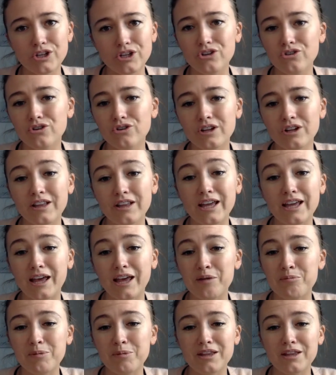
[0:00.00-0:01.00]
And you could
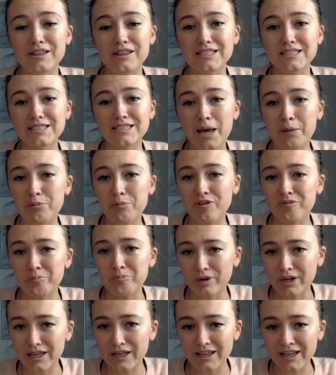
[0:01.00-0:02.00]
this type of
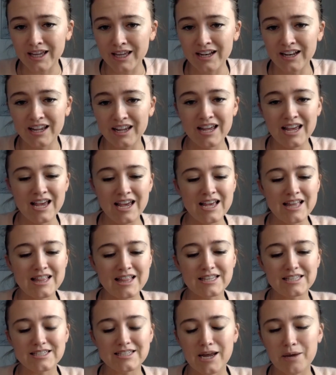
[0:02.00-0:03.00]
breathing,
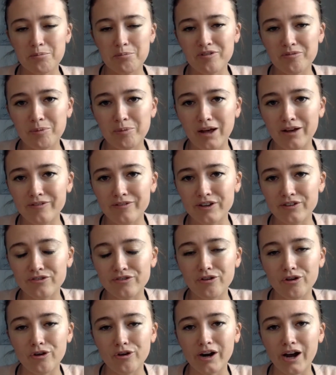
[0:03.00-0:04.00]
this type of pelvic
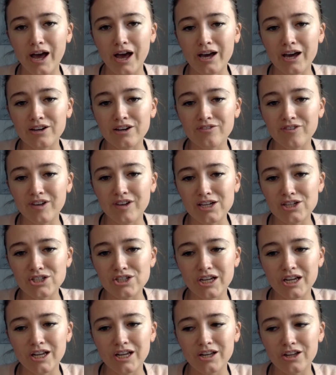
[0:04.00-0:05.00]
floor
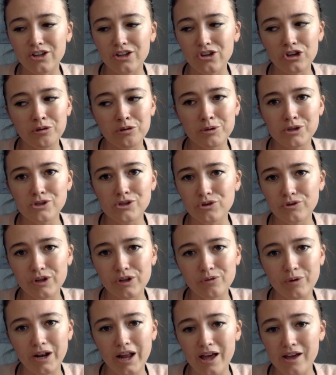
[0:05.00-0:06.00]
activation, you can be
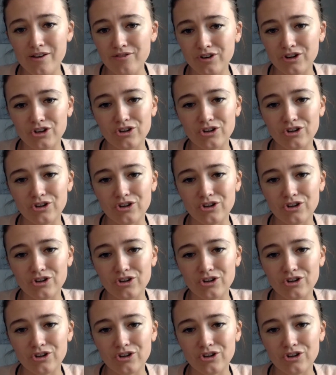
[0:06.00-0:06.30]
doing whenever.